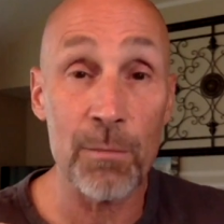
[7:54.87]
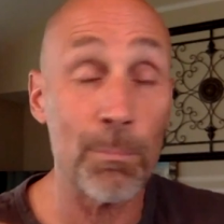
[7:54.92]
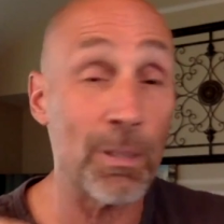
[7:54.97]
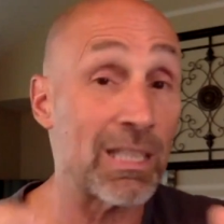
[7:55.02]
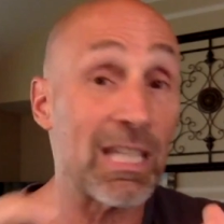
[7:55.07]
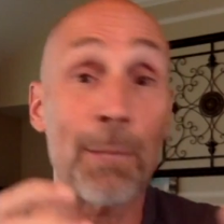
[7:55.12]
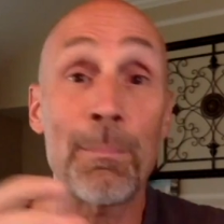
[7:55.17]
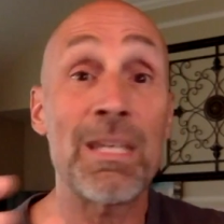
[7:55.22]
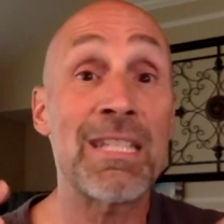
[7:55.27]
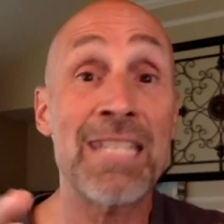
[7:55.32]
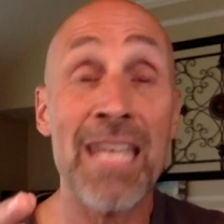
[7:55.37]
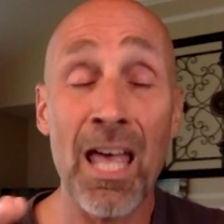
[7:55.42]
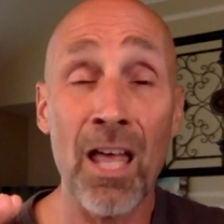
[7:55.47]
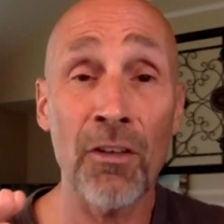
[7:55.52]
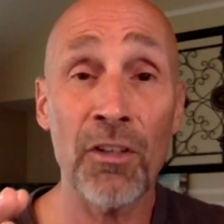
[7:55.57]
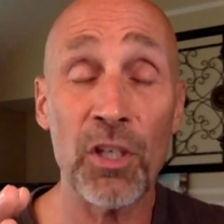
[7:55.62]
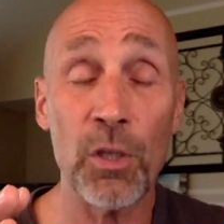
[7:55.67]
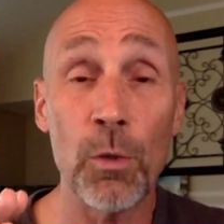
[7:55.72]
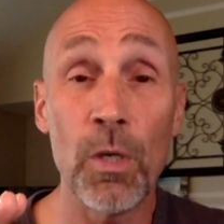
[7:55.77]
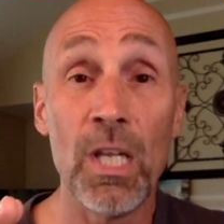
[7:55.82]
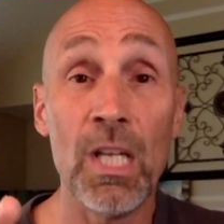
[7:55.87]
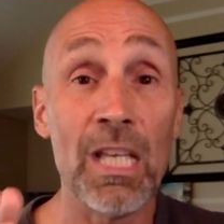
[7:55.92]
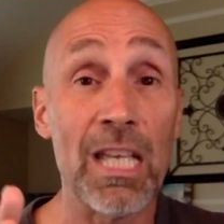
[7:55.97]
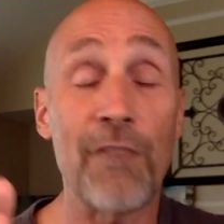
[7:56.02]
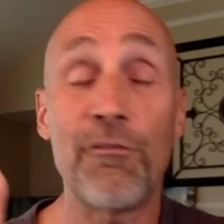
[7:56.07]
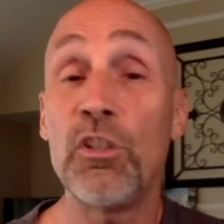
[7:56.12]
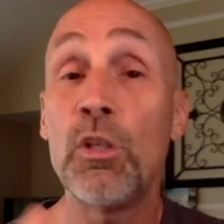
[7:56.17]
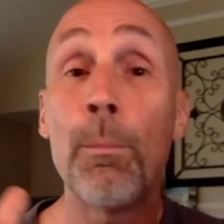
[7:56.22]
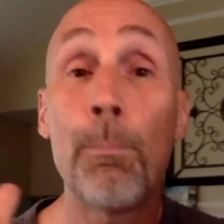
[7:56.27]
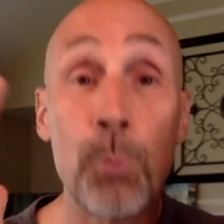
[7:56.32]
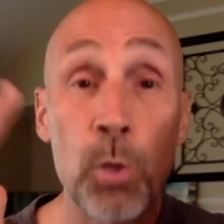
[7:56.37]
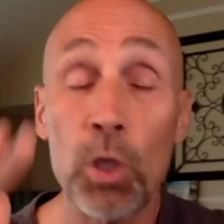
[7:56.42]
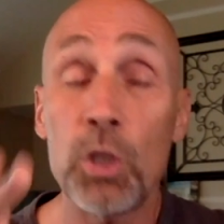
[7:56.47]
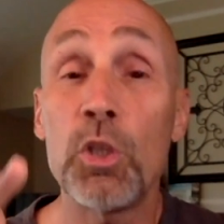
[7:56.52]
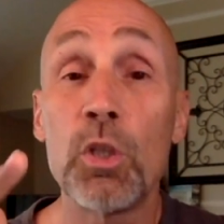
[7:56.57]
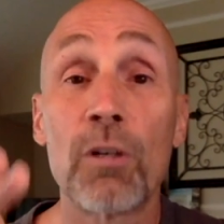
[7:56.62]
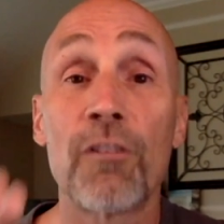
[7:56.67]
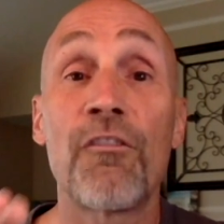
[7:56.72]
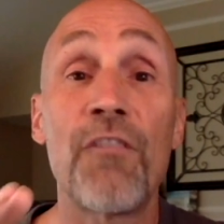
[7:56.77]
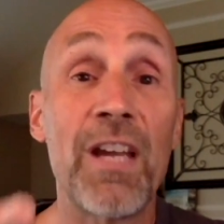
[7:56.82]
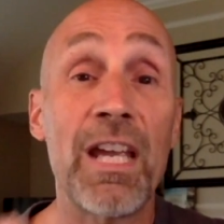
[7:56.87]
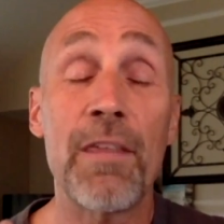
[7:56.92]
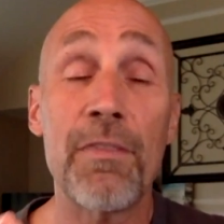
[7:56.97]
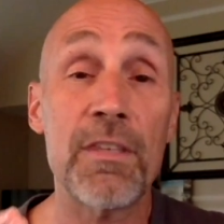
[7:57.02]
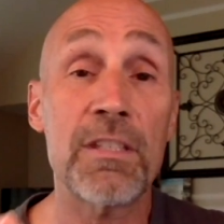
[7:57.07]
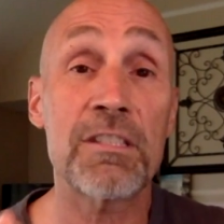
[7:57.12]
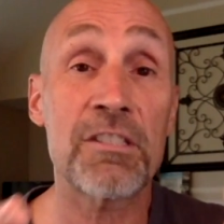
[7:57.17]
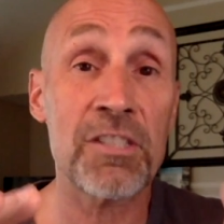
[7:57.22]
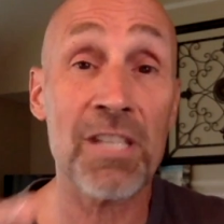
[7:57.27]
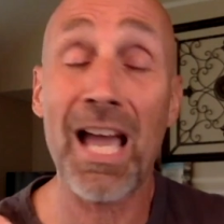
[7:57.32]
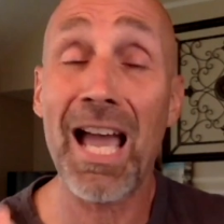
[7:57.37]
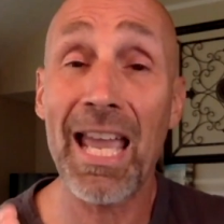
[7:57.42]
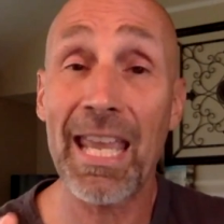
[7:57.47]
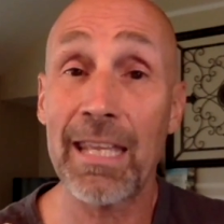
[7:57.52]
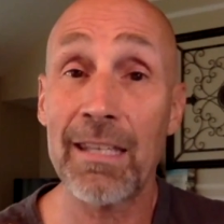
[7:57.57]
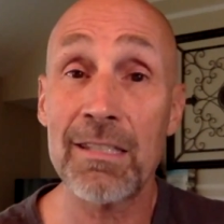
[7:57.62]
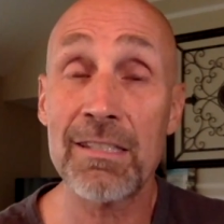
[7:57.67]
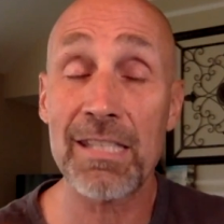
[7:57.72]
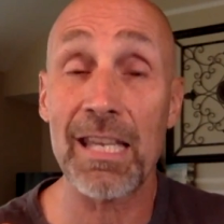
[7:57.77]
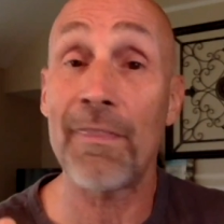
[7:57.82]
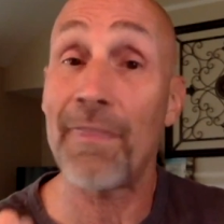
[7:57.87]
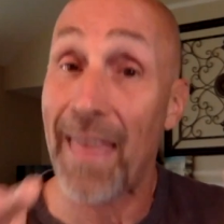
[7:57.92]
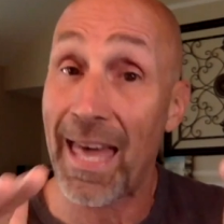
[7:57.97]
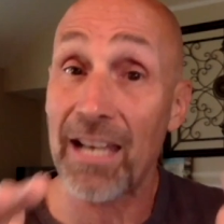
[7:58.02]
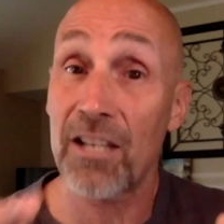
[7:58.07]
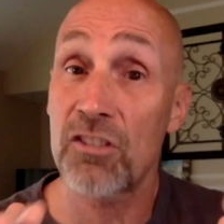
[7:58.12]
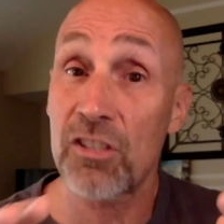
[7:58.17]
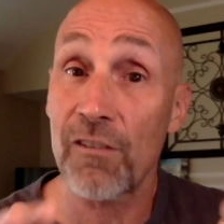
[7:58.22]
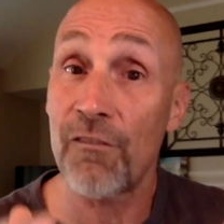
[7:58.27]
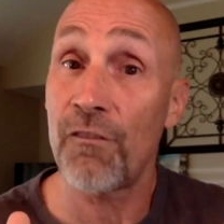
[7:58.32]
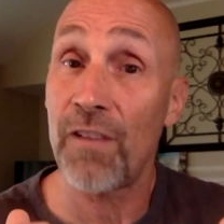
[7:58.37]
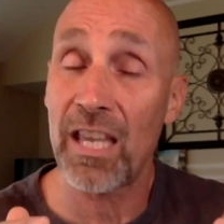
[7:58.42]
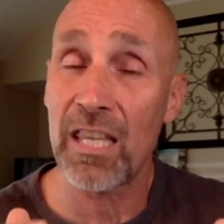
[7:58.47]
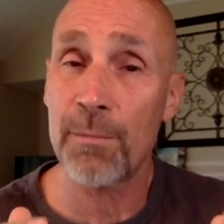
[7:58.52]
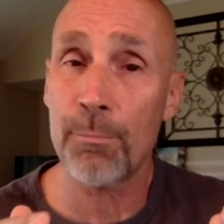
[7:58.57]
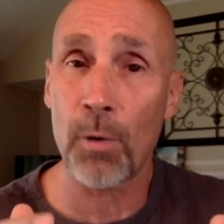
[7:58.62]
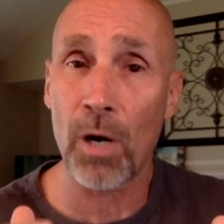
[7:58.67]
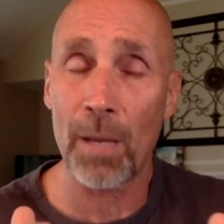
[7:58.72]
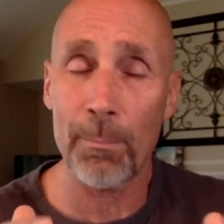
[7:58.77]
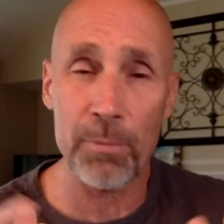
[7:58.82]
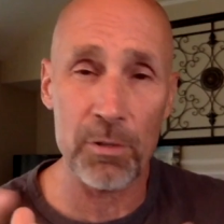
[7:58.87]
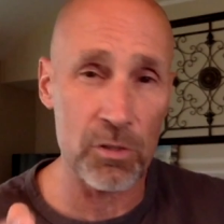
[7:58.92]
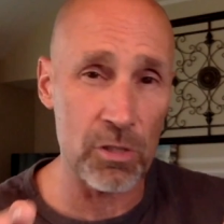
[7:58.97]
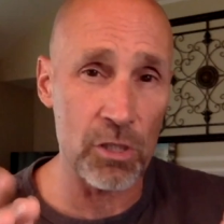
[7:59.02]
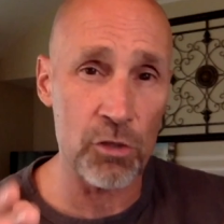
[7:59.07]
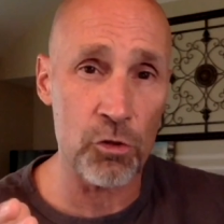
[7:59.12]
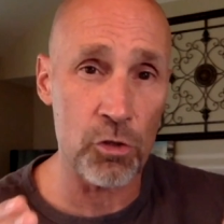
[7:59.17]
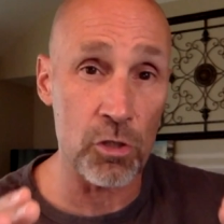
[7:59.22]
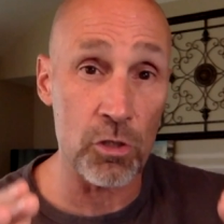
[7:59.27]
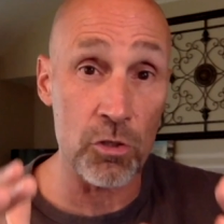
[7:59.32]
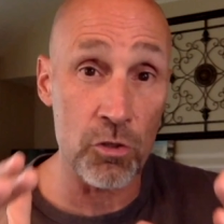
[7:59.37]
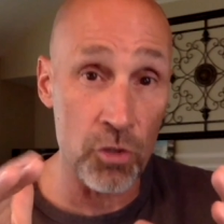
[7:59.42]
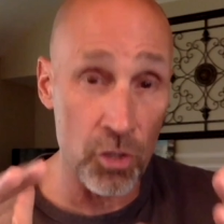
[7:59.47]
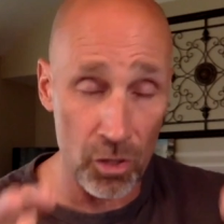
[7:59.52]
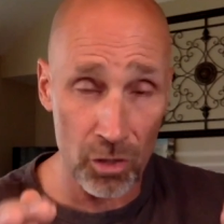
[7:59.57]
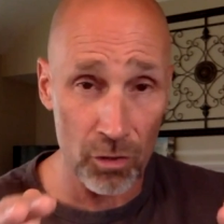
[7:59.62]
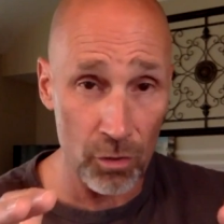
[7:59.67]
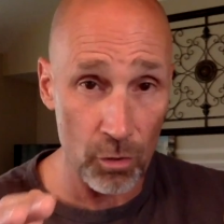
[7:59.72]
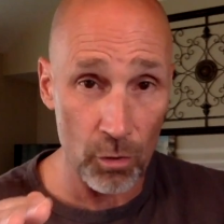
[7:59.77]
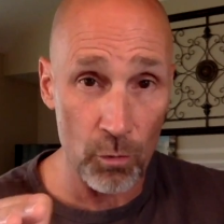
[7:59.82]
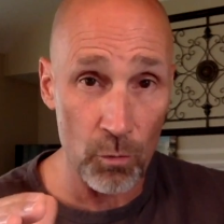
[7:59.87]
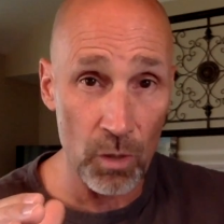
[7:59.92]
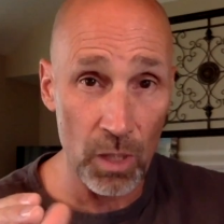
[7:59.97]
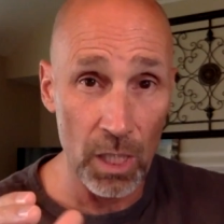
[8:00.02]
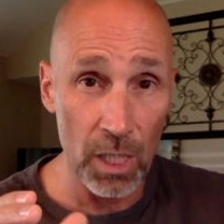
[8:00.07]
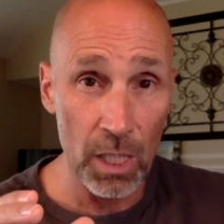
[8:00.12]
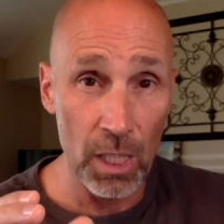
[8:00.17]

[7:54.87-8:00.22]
But let me tell you, if you put your faith in science, and that is a faith proposition too,